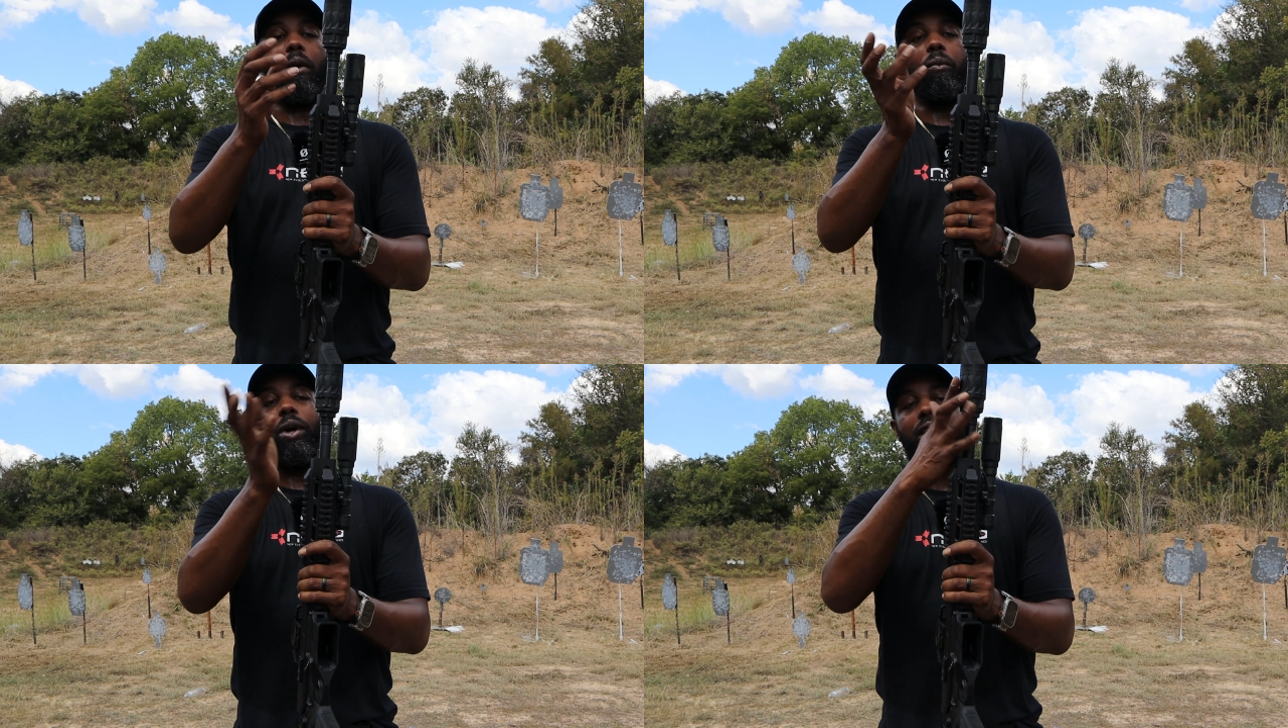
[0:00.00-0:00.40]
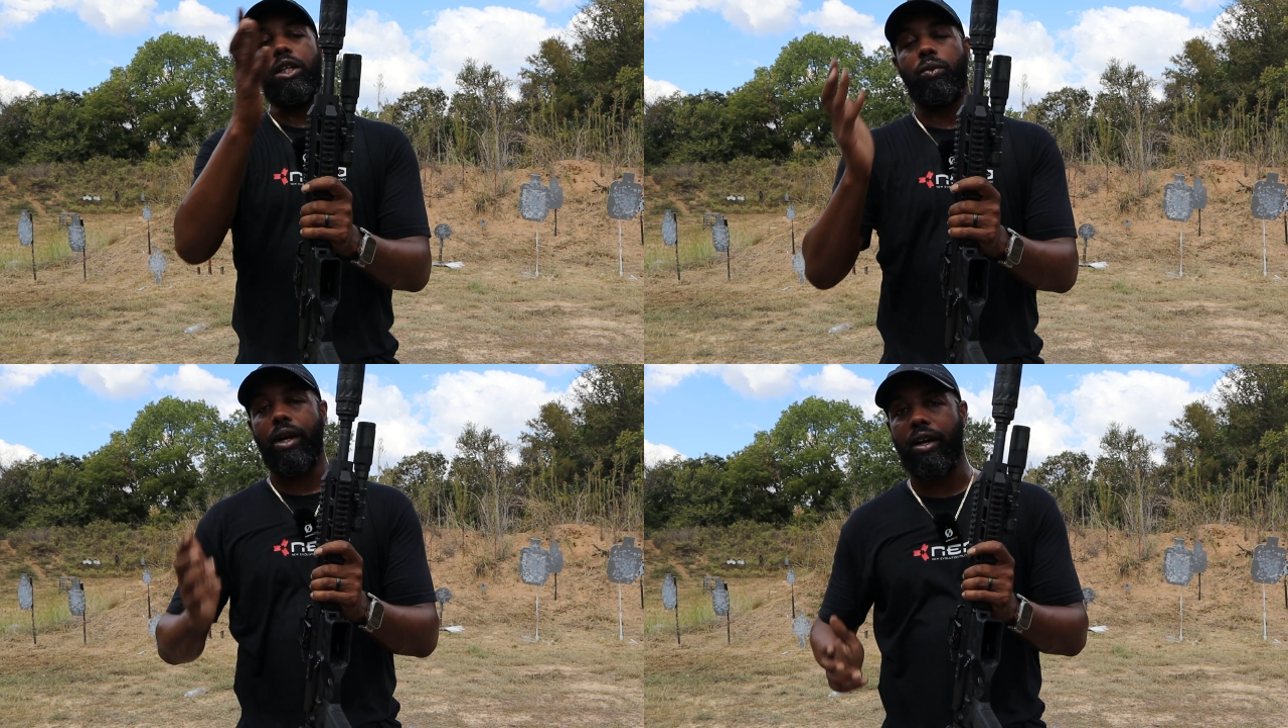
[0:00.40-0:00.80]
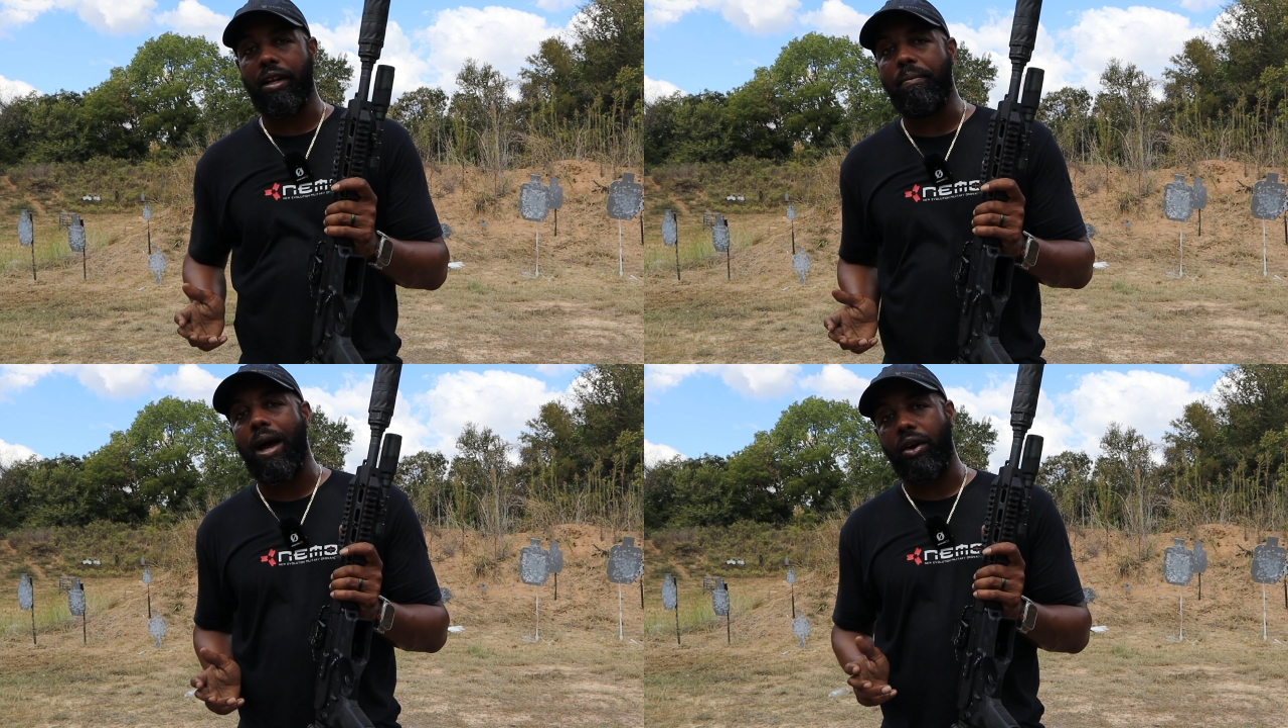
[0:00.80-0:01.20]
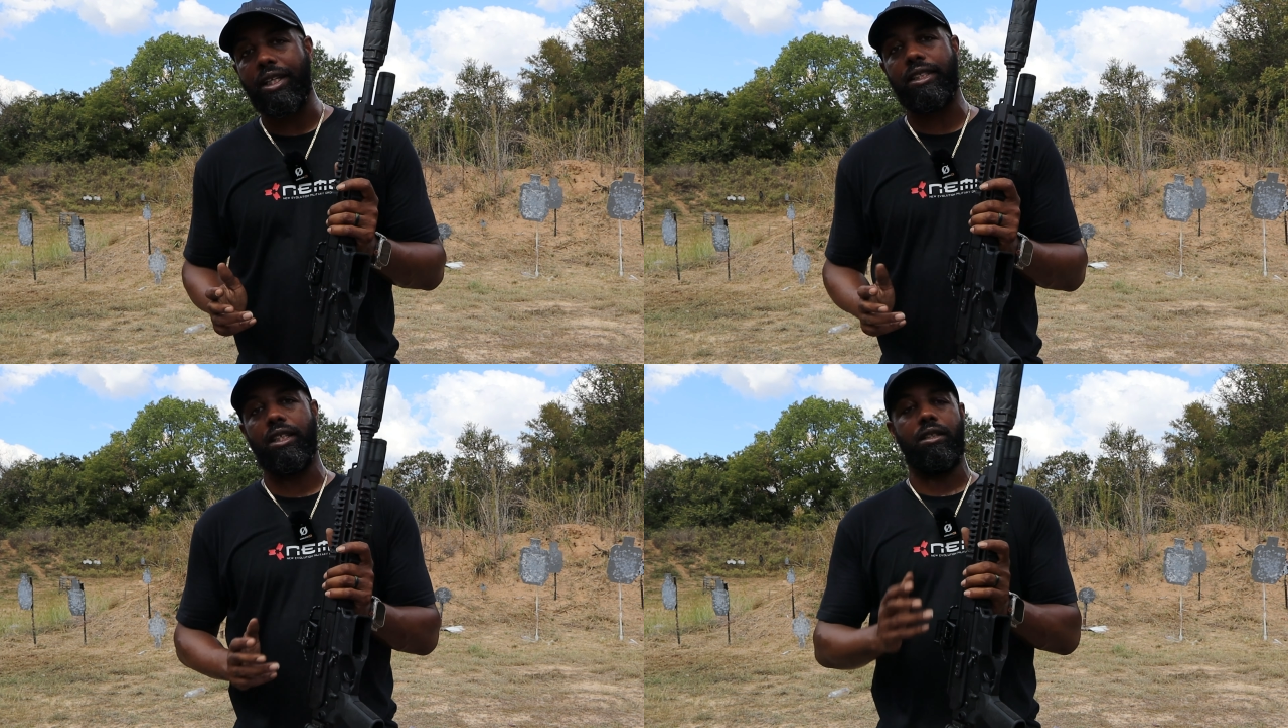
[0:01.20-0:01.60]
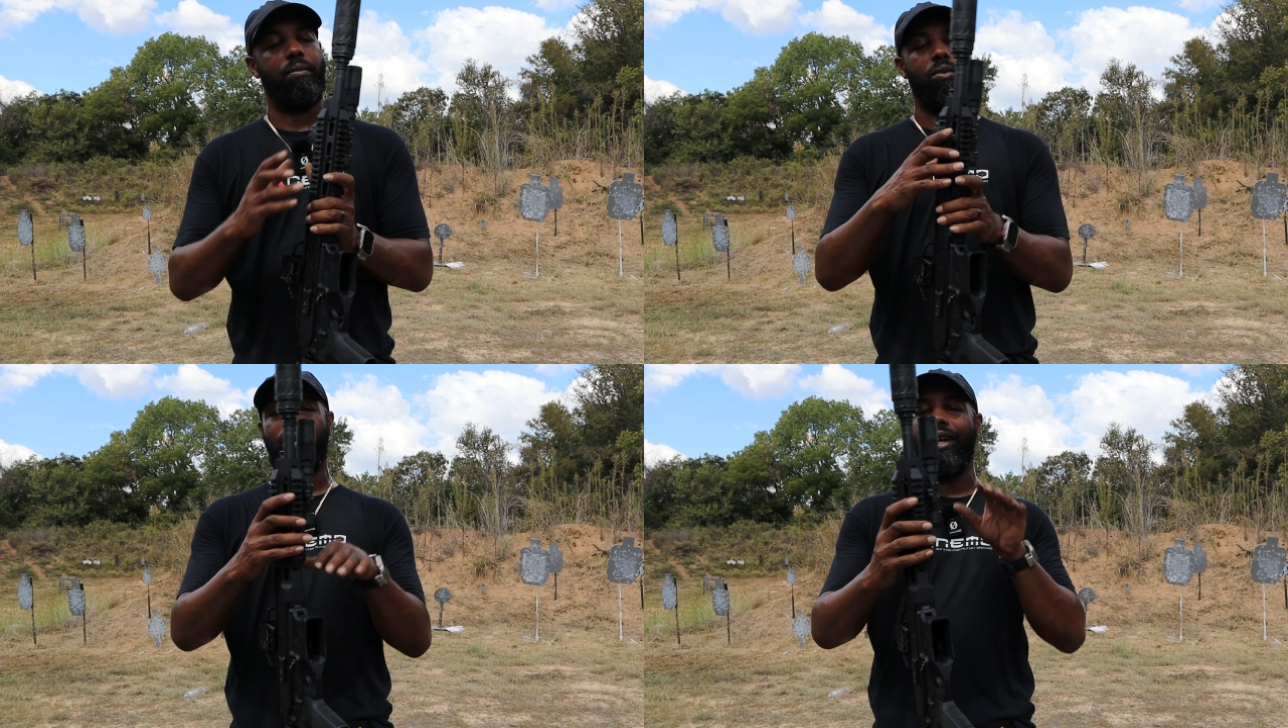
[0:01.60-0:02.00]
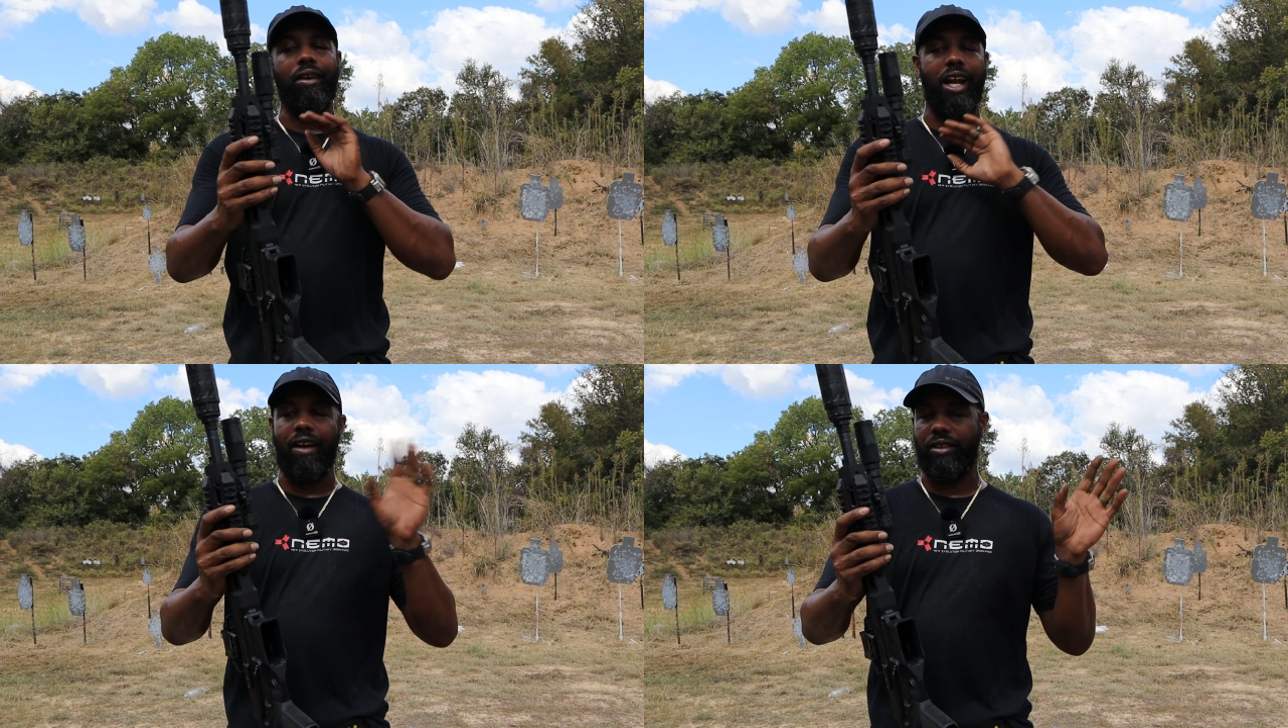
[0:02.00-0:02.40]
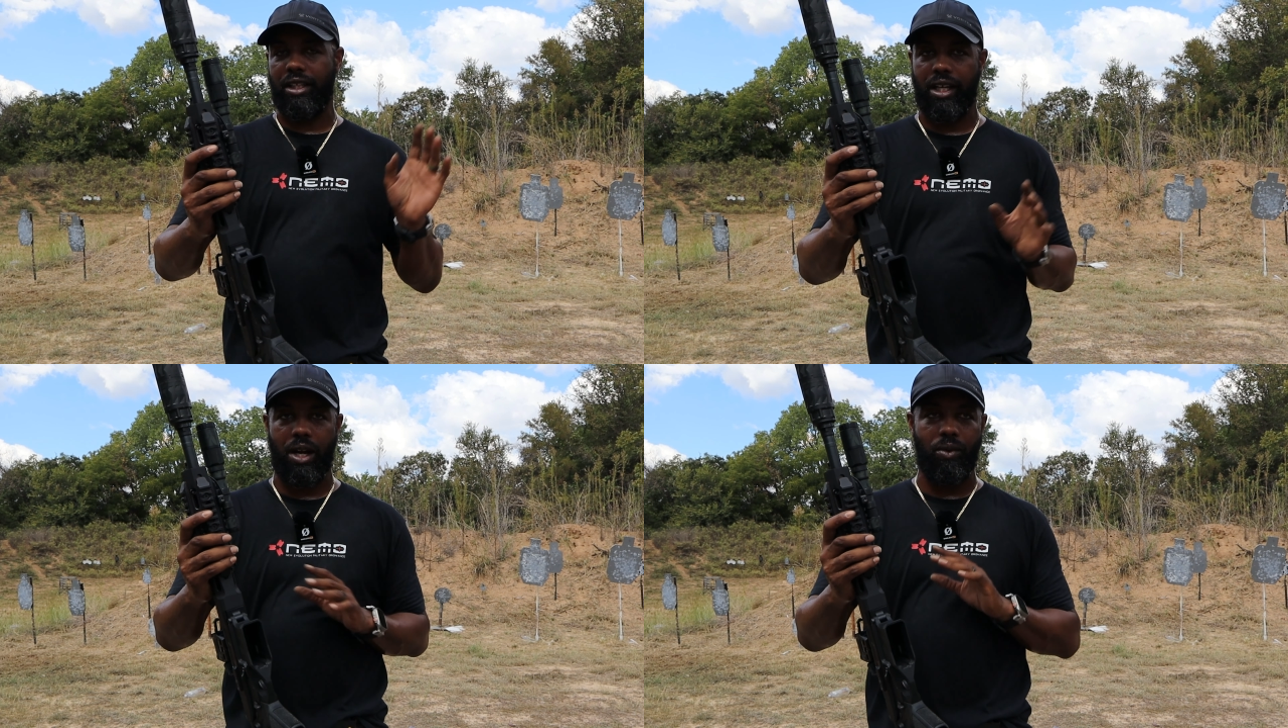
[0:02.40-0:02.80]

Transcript: with the rear end mounting system. Rear end everything.